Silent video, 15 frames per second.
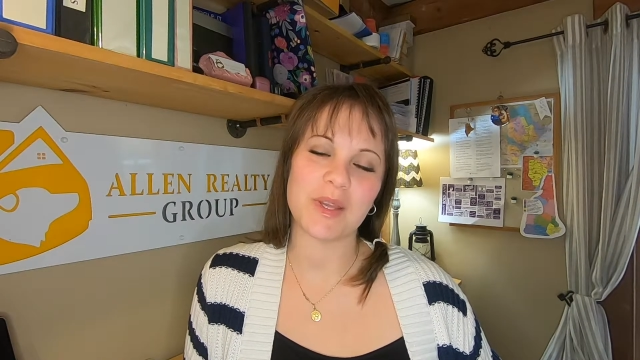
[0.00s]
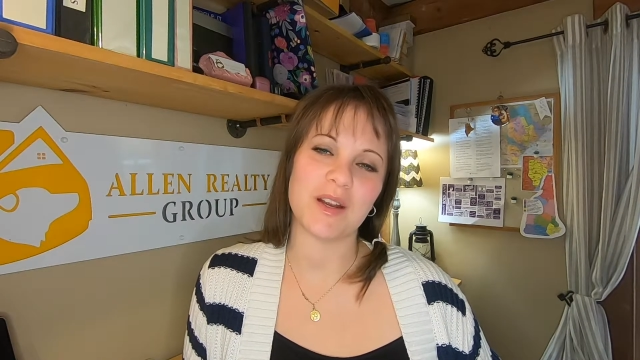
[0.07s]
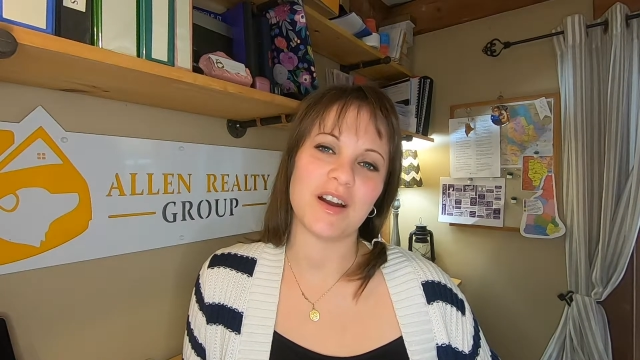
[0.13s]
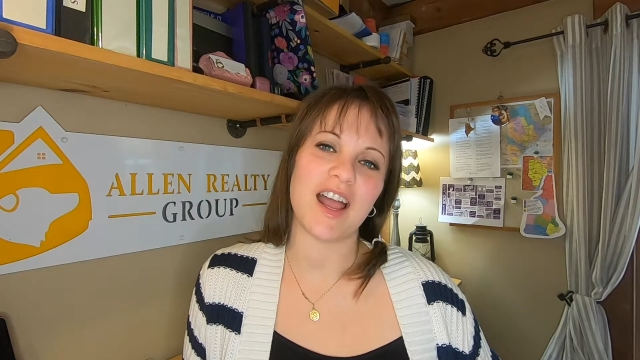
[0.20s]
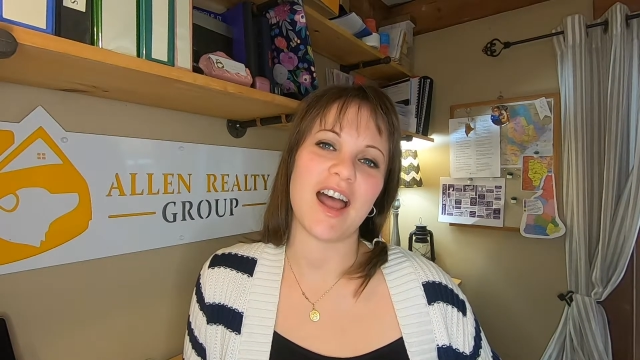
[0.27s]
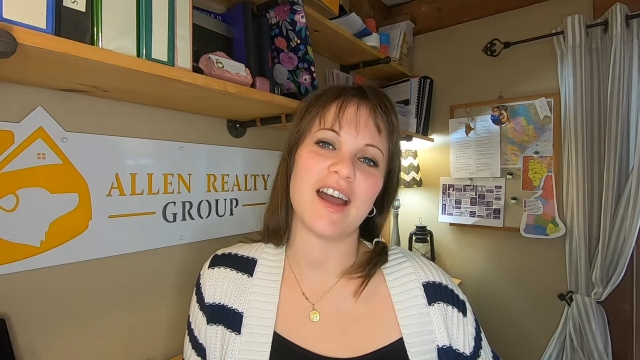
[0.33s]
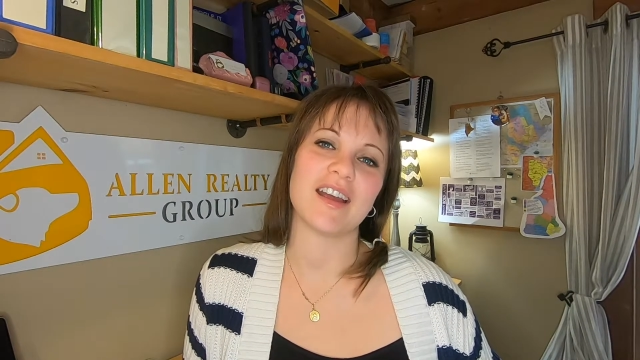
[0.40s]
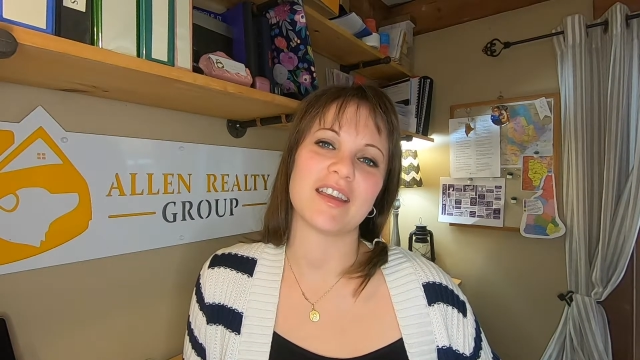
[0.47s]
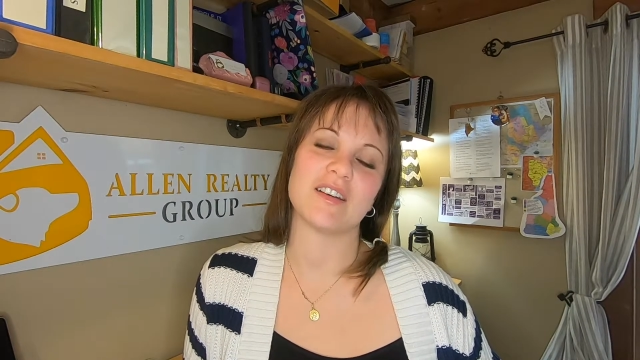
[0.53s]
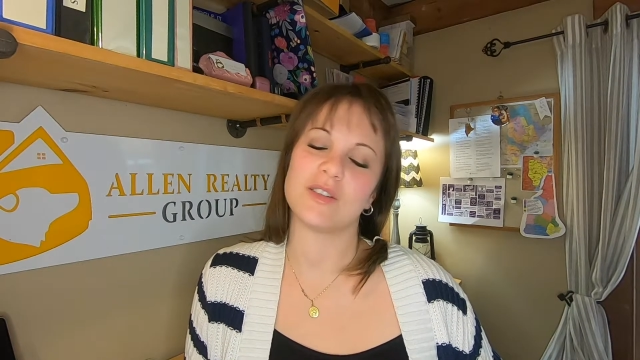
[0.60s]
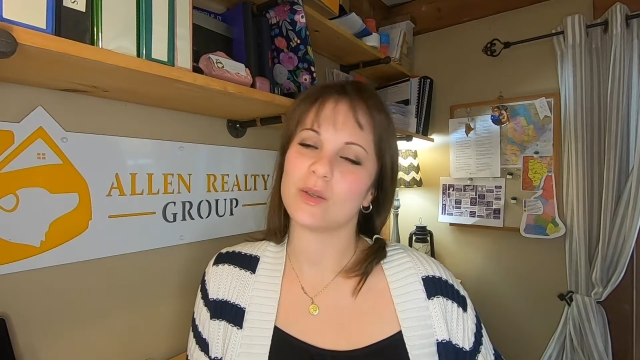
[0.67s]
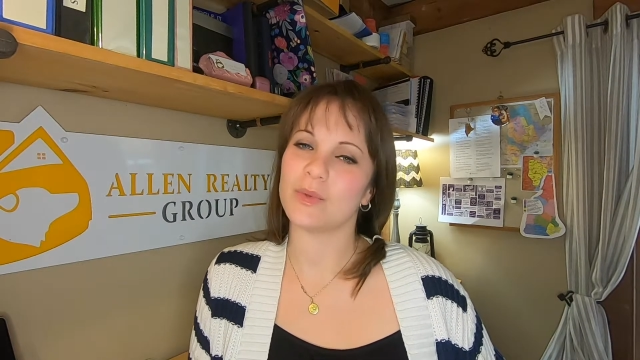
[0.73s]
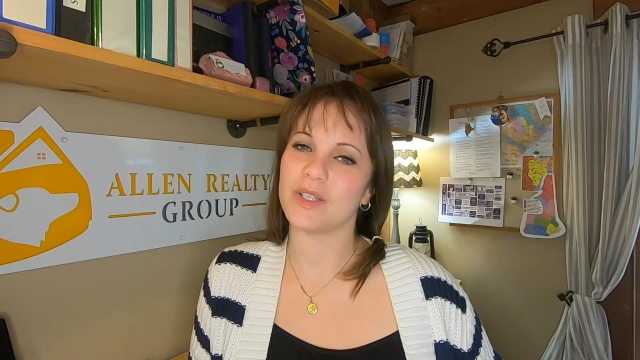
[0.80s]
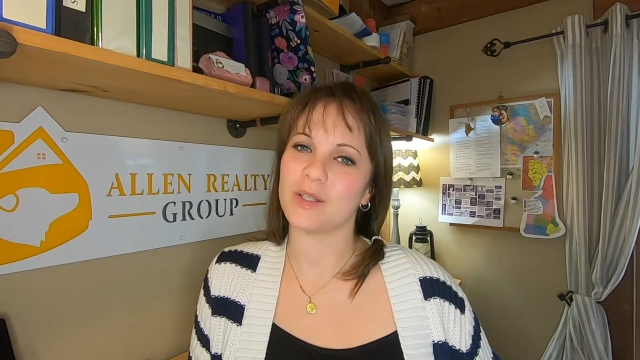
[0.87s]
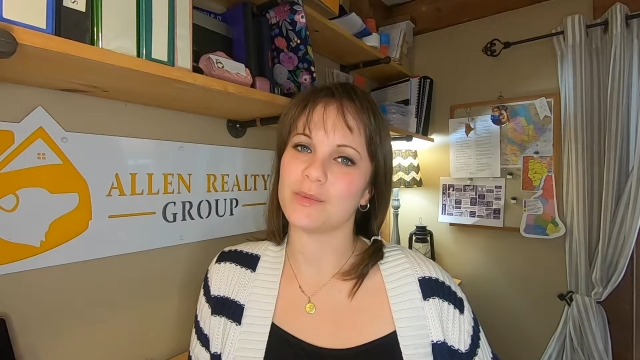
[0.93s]
here at
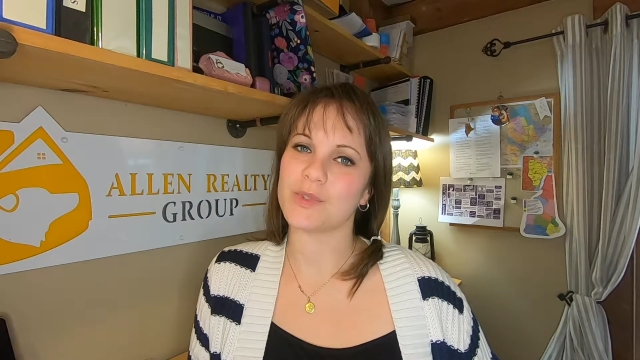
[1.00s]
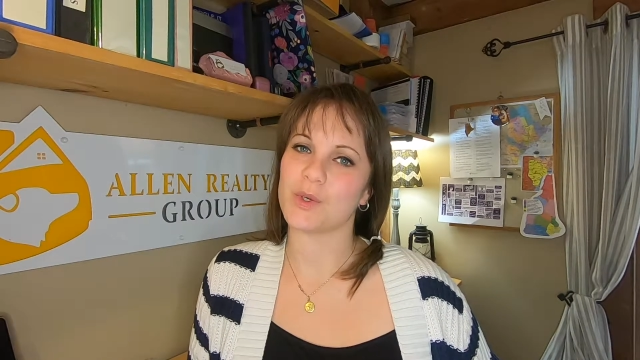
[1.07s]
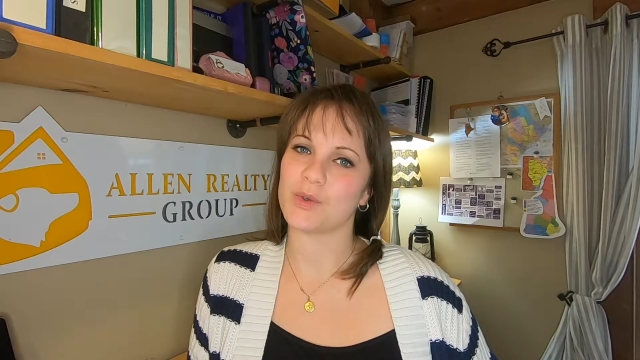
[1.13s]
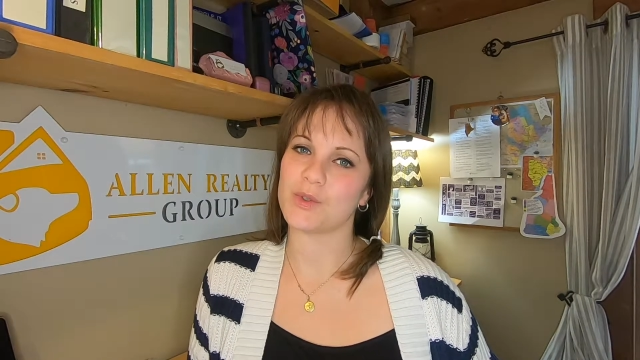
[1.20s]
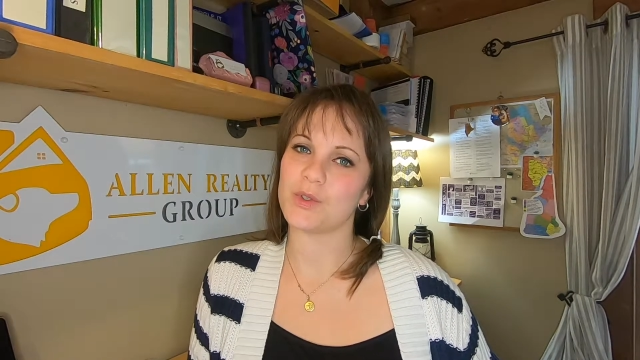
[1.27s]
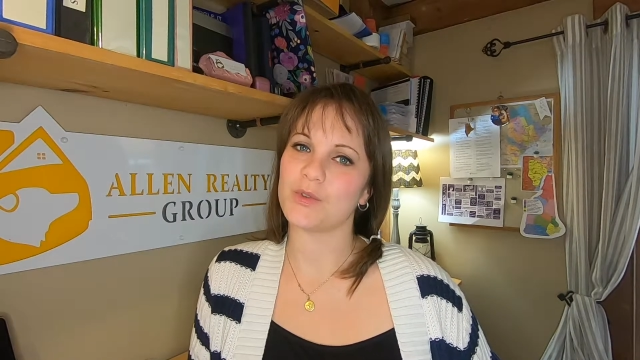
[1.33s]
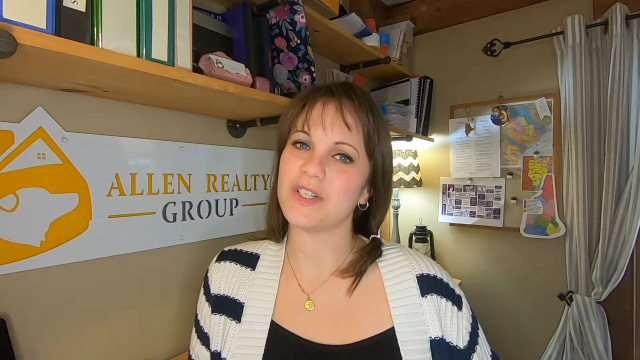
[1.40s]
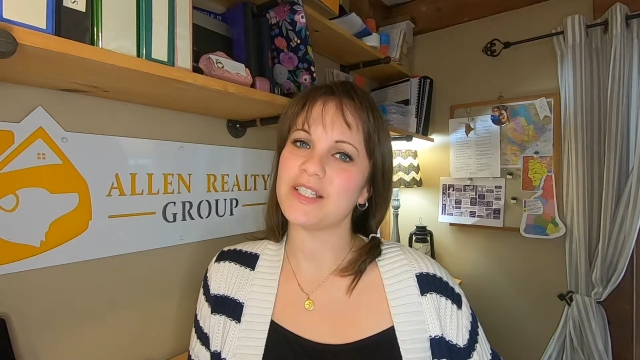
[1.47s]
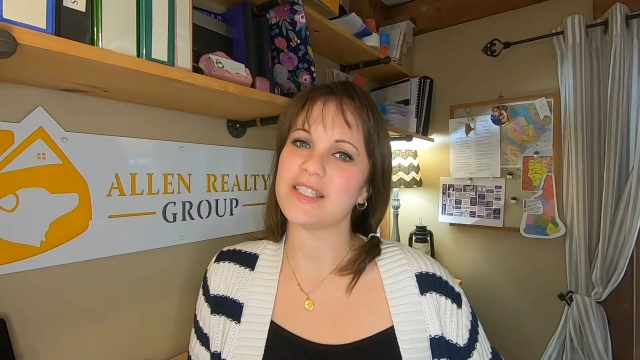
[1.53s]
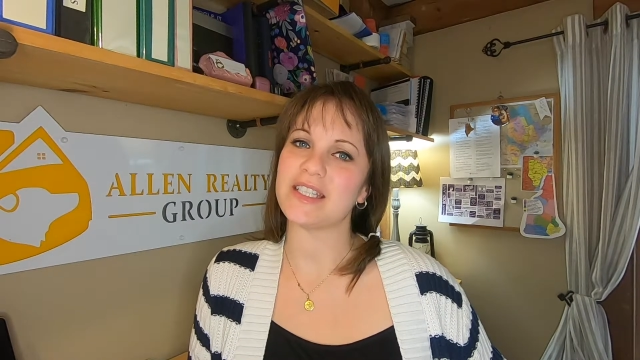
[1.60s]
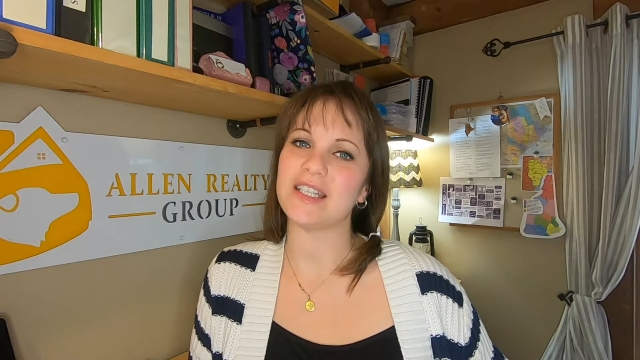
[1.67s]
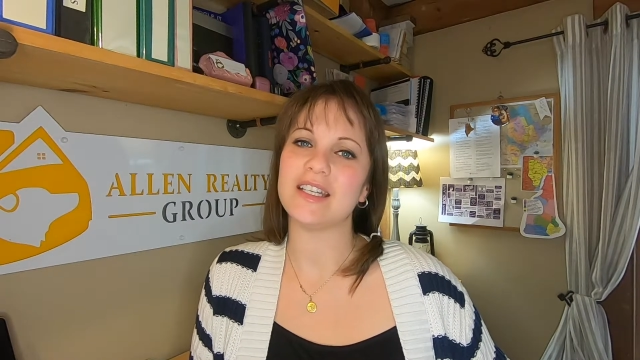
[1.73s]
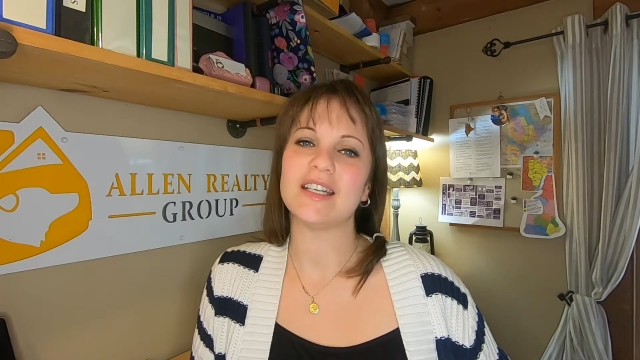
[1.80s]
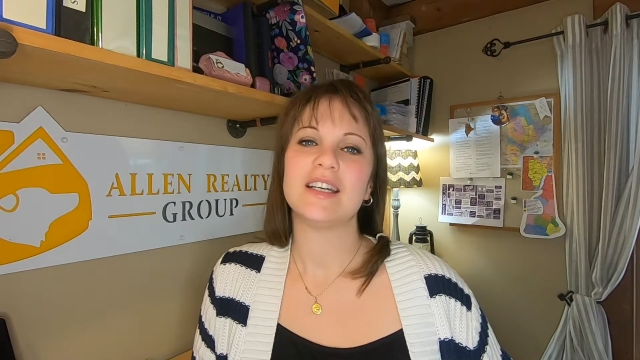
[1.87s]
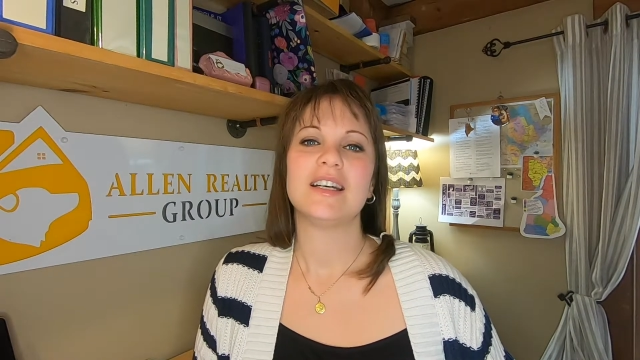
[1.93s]
Keller Williams Coastal
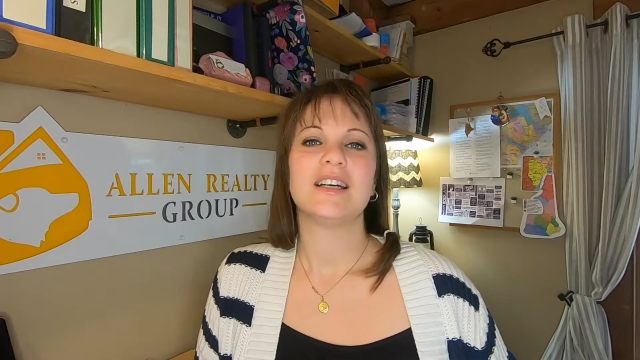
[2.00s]
Realty.